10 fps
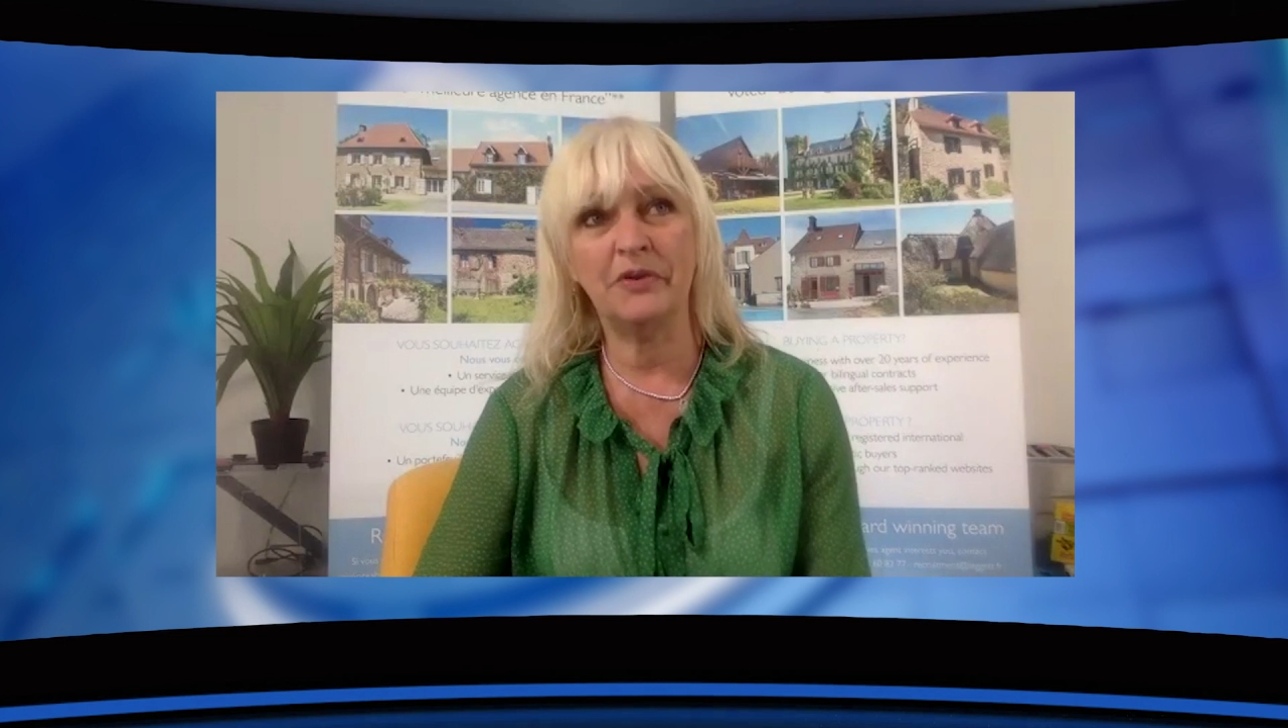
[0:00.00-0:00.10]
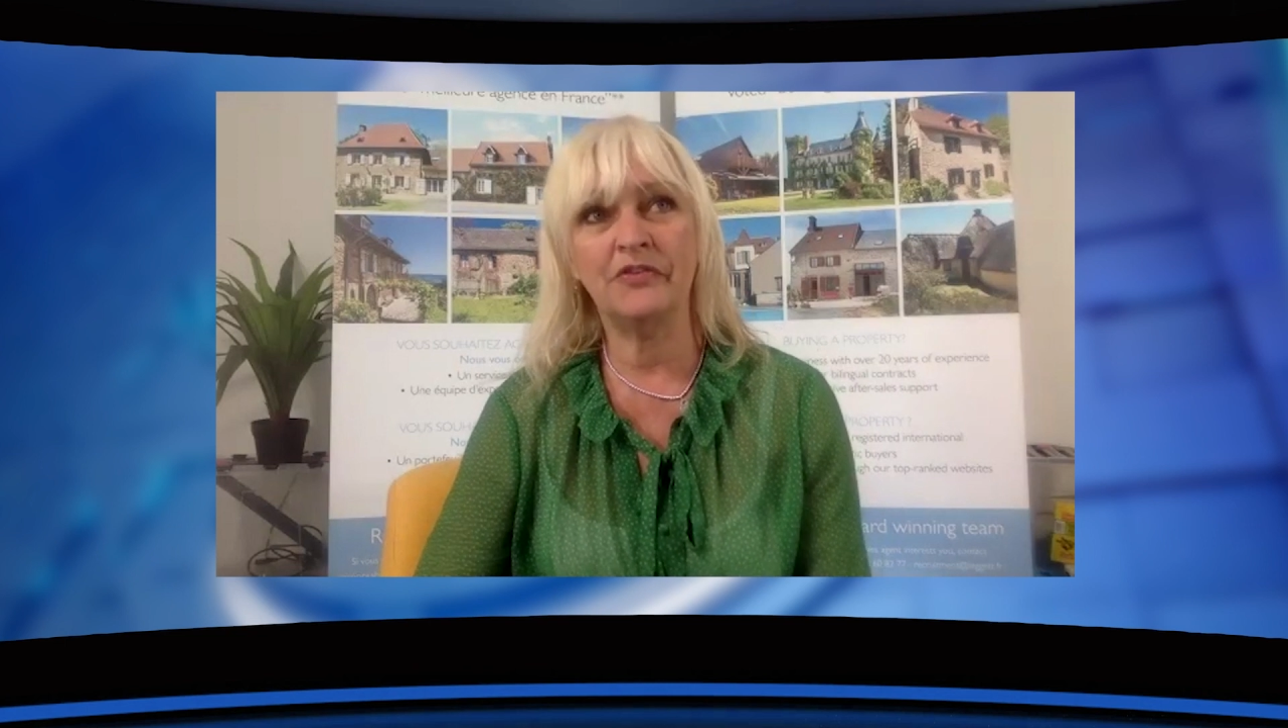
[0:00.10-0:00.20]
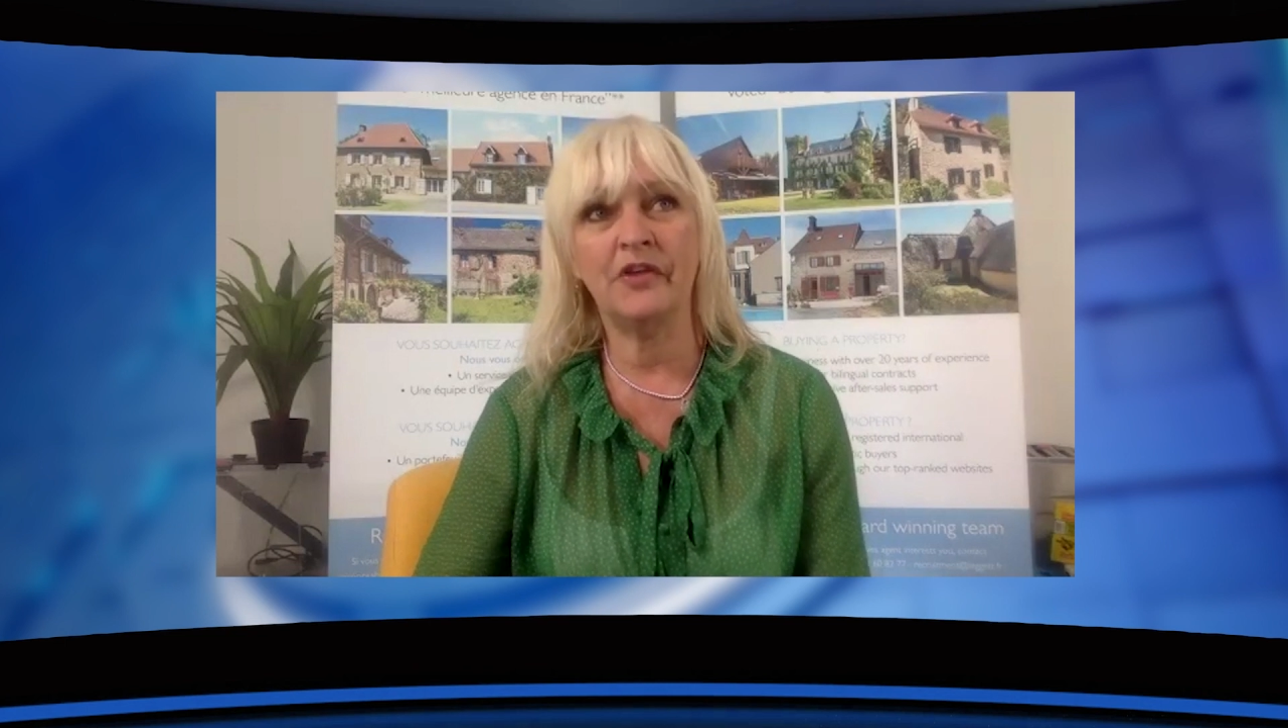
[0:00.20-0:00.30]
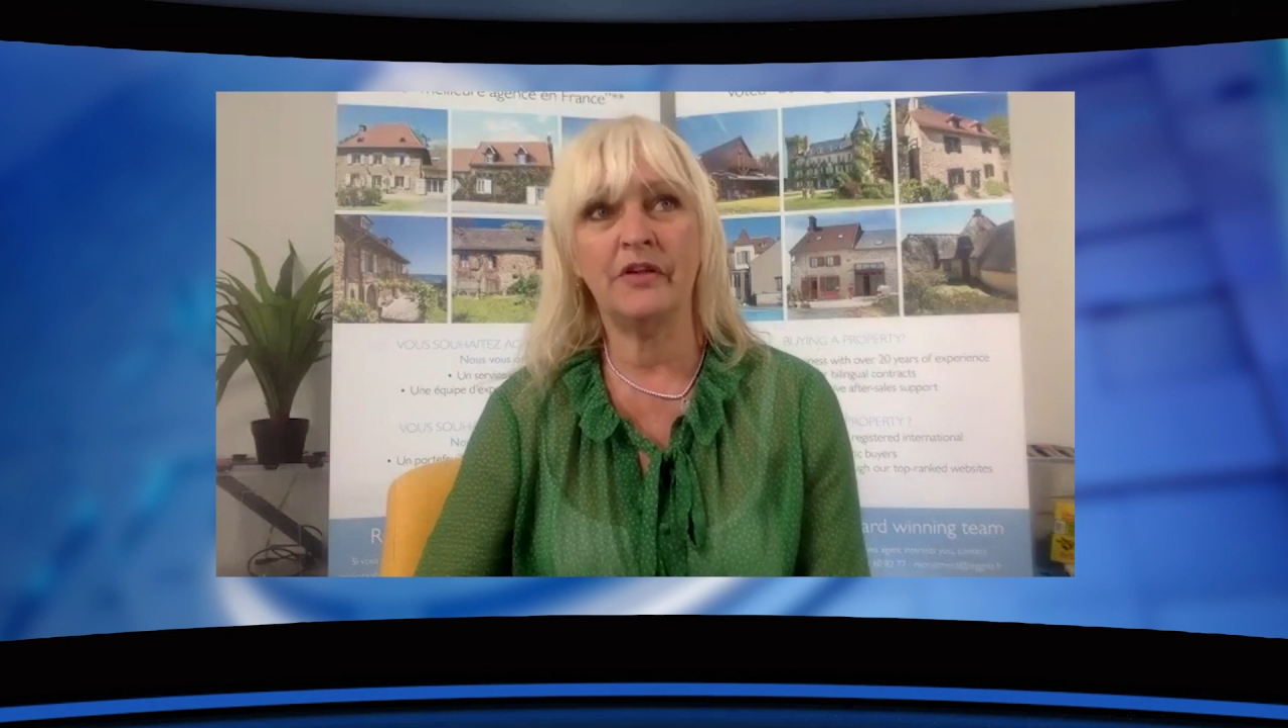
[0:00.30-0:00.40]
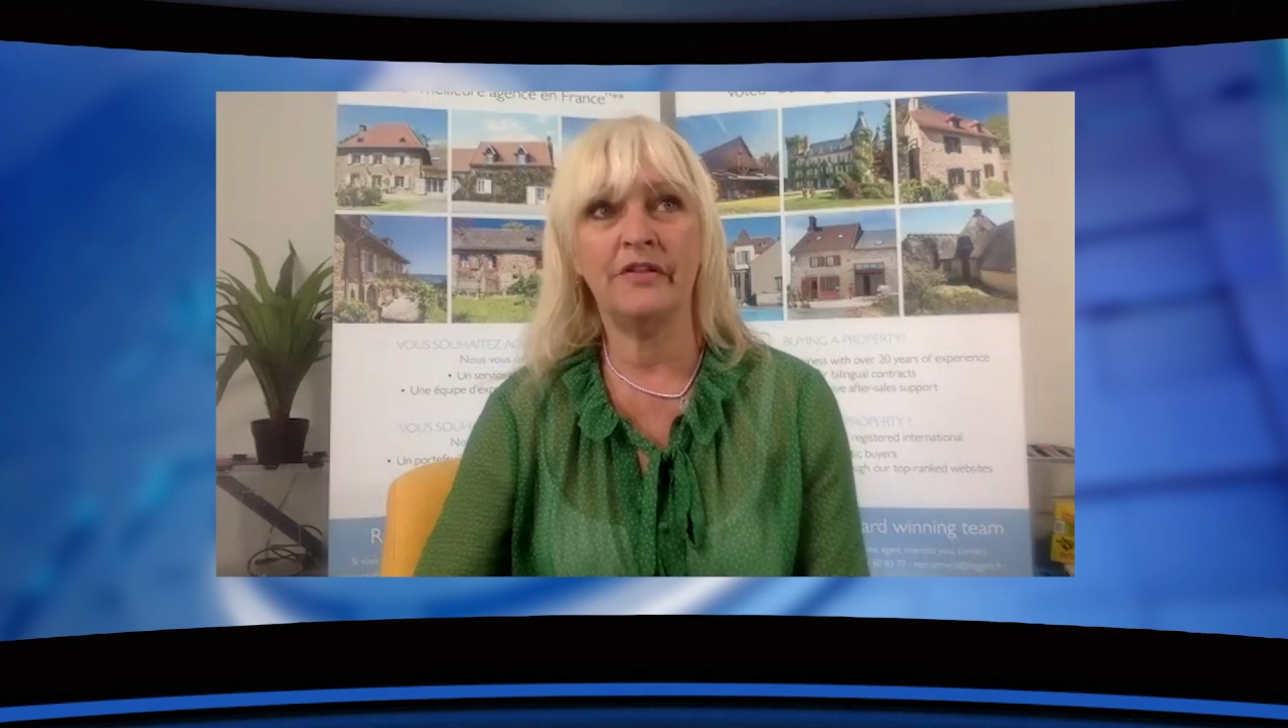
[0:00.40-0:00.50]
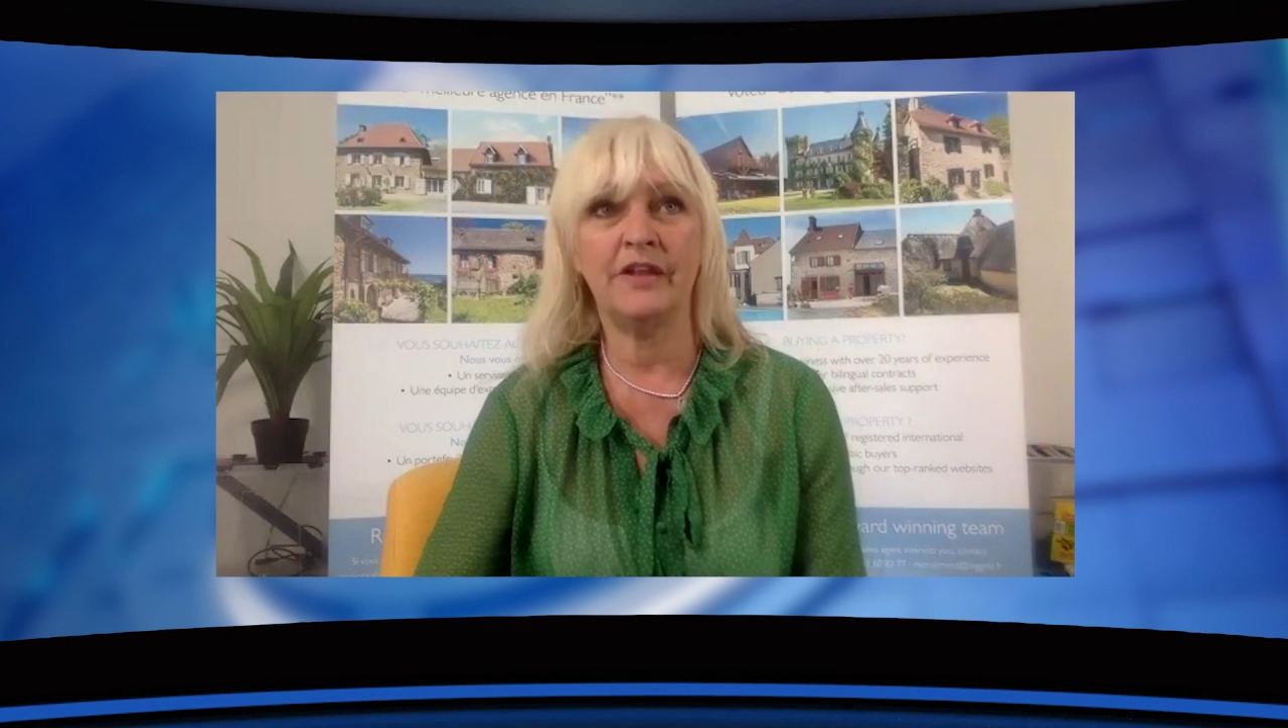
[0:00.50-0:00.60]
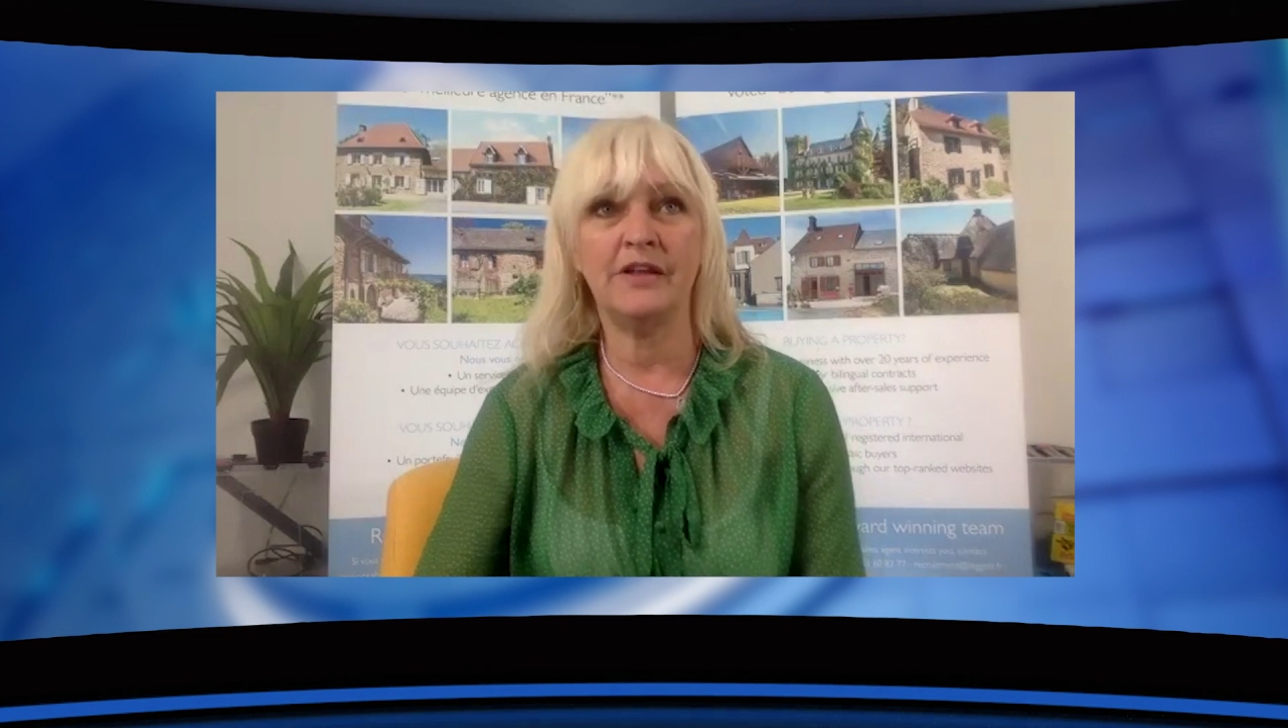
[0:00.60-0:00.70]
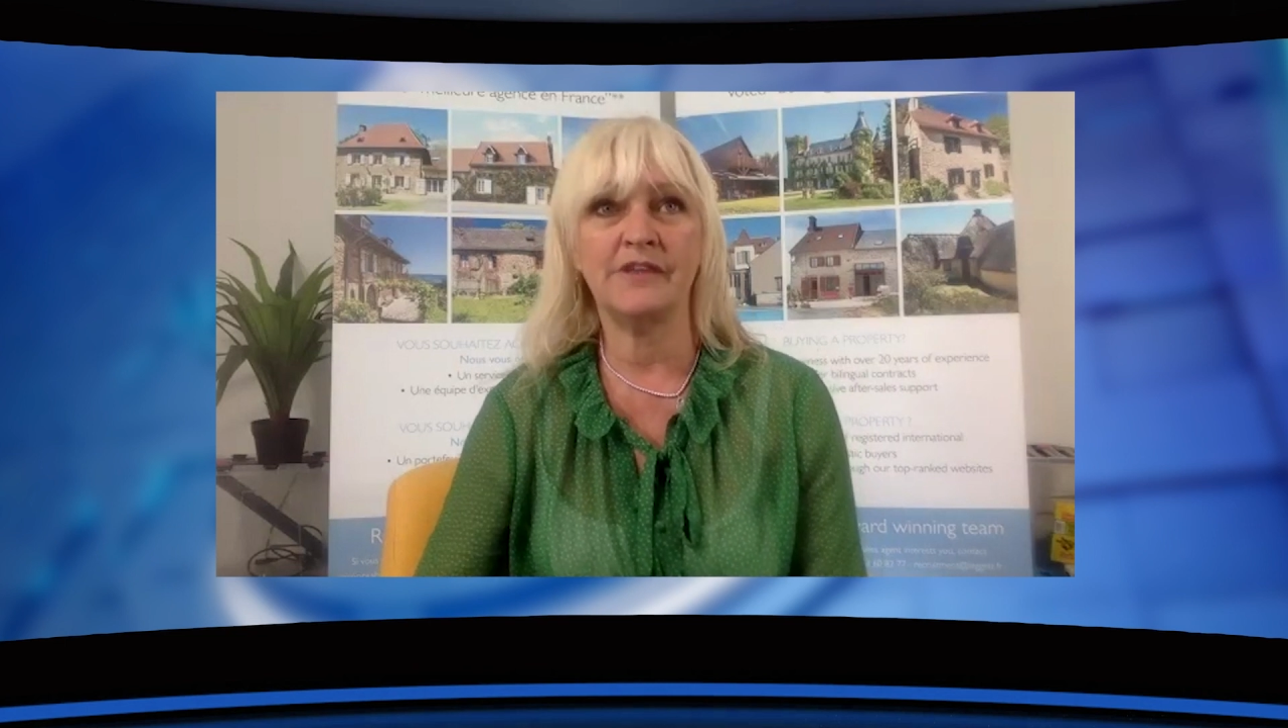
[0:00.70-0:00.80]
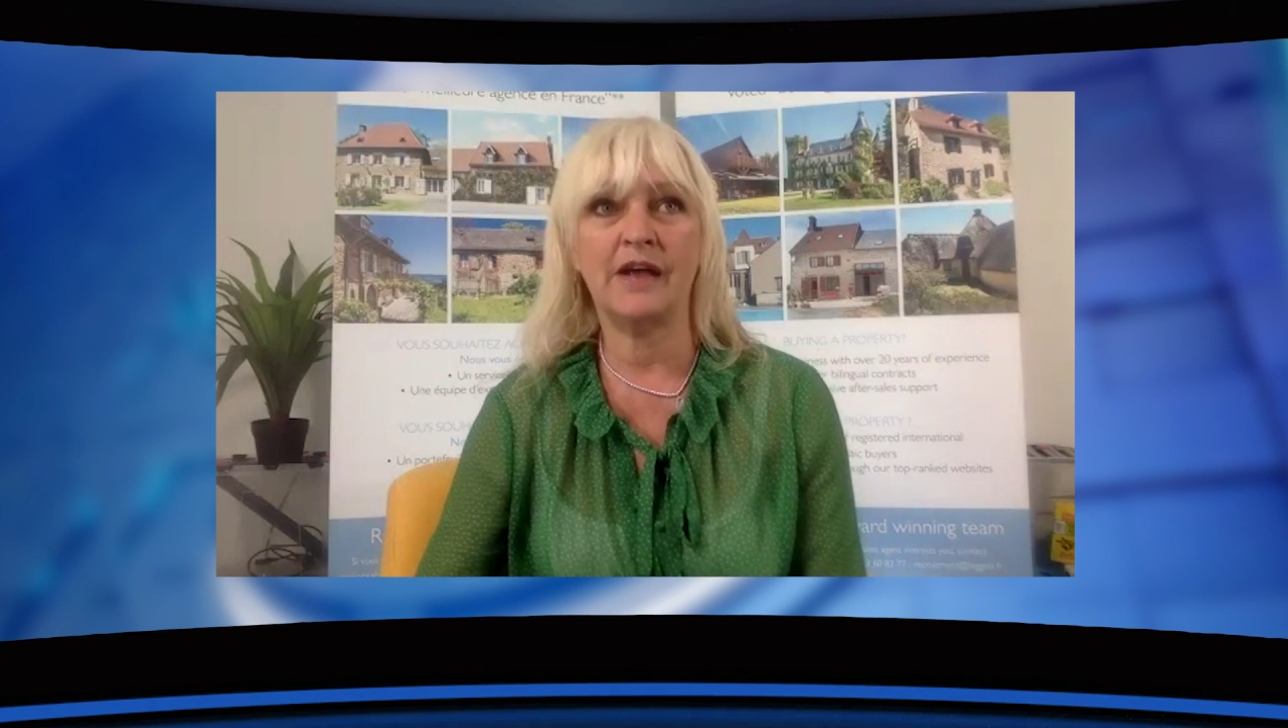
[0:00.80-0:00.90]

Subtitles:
certain things